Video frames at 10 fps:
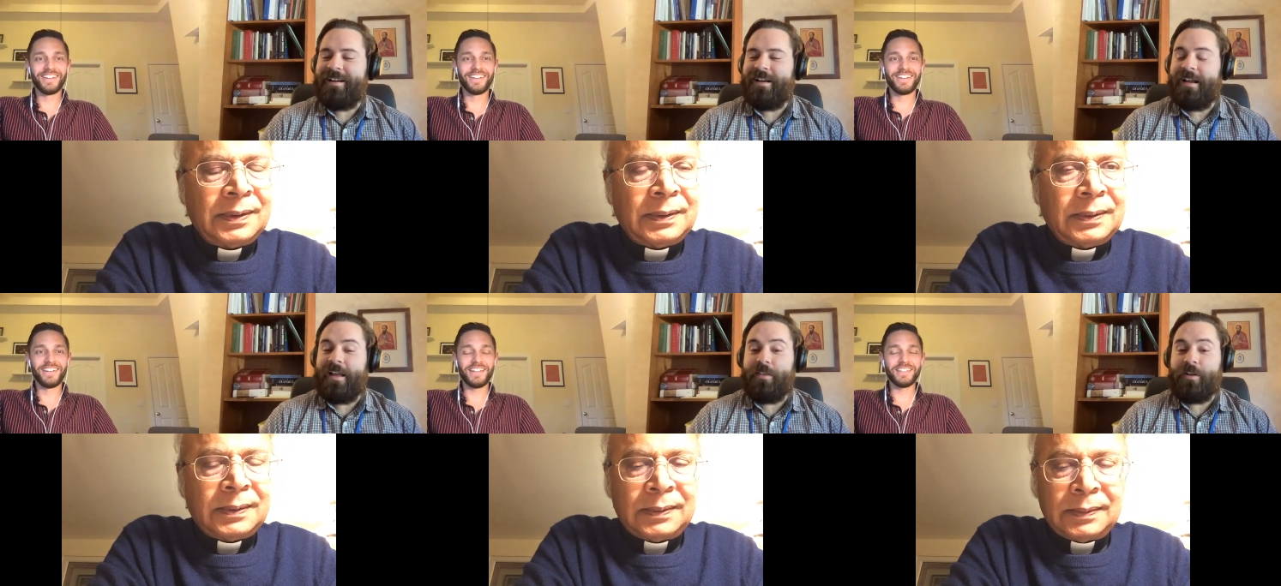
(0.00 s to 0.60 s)
Speaker 1: Uh,
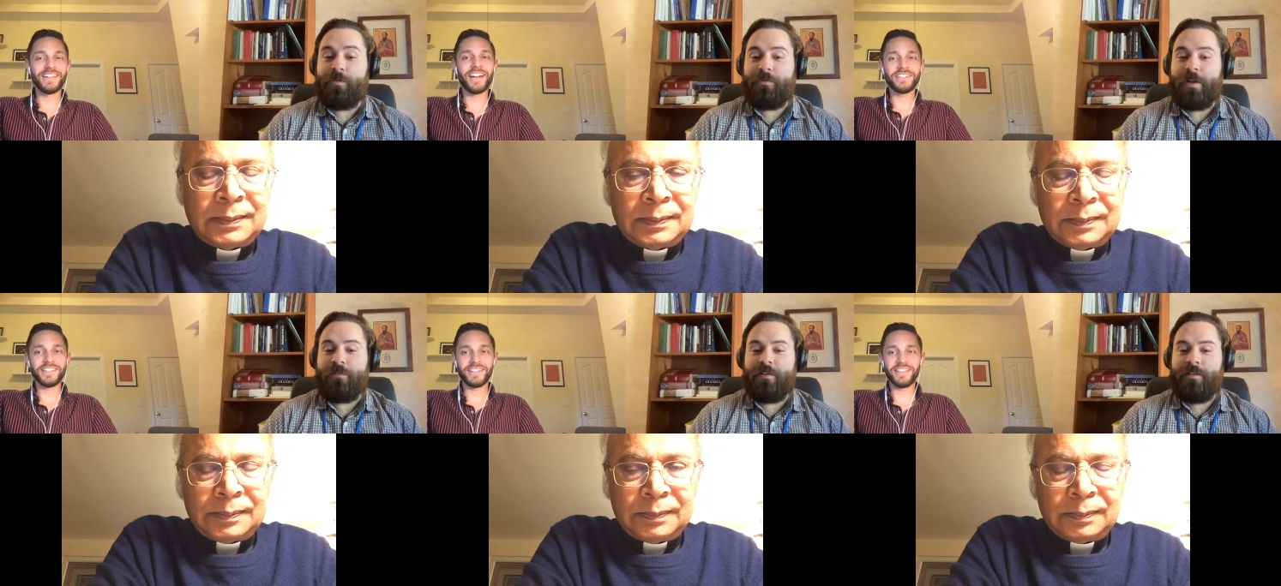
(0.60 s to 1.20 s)
He's and dodging
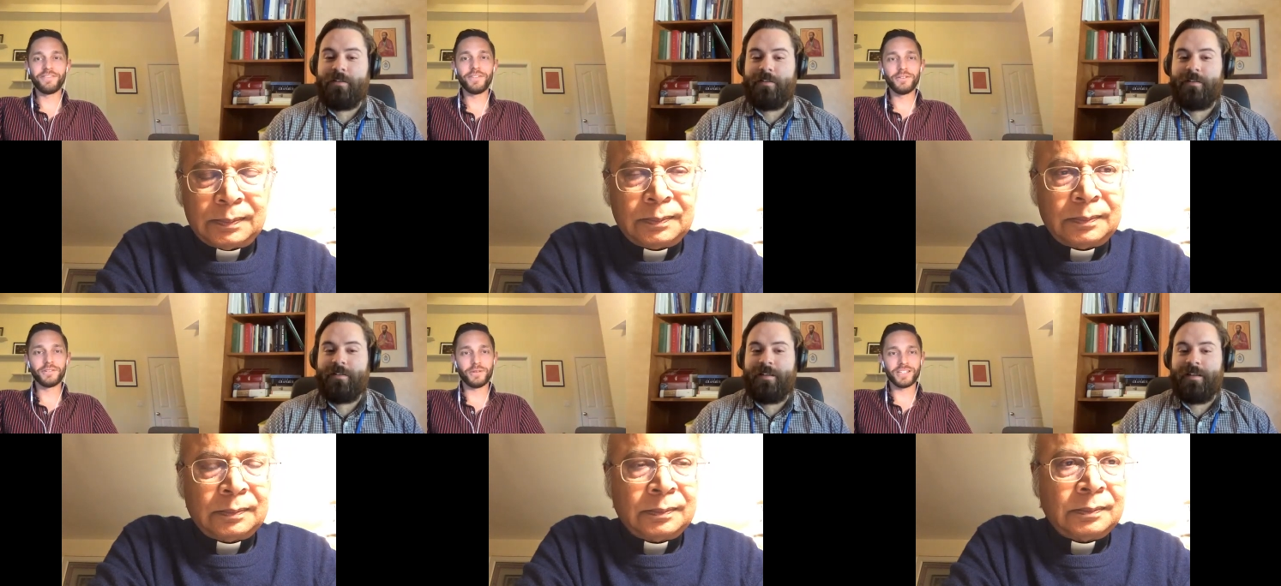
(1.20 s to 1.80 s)
favorite, the food
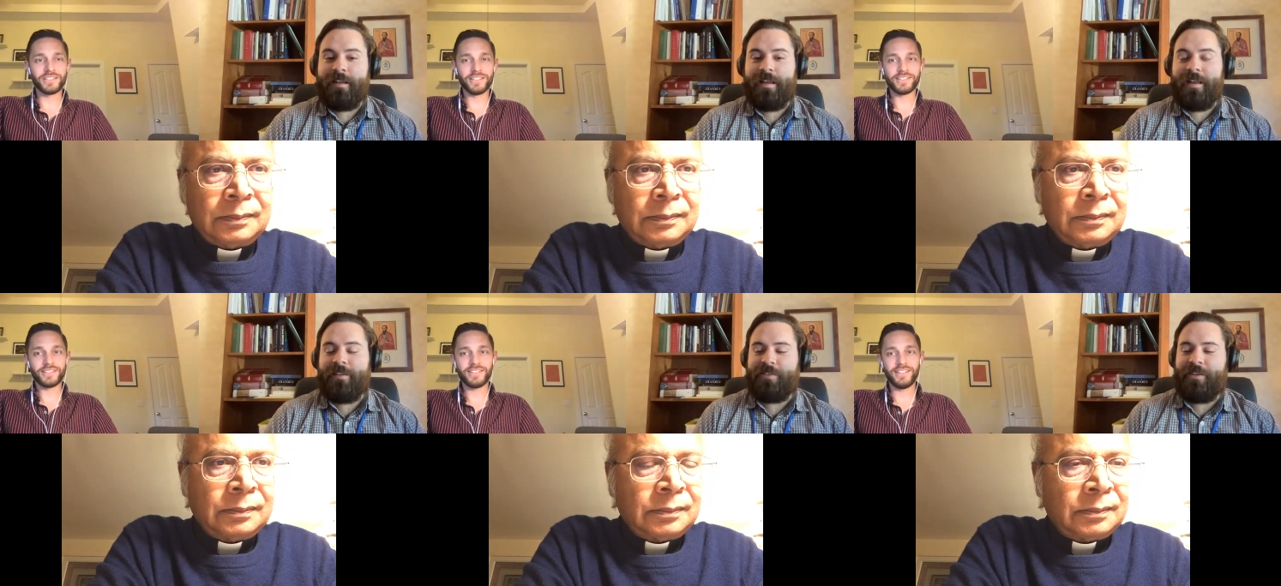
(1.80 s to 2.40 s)
question. He is,